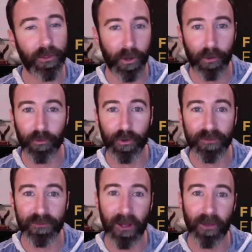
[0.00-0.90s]
room
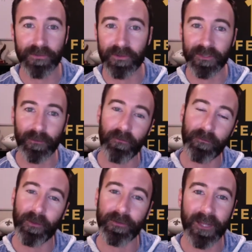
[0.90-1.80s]
smells, you can smell from
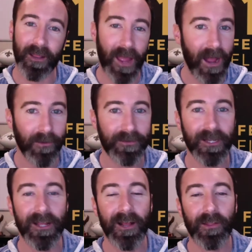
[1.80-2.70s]
the other side of the house.
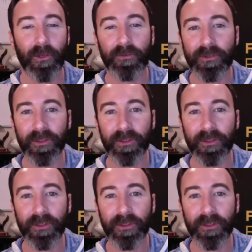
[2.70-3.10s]
Those are the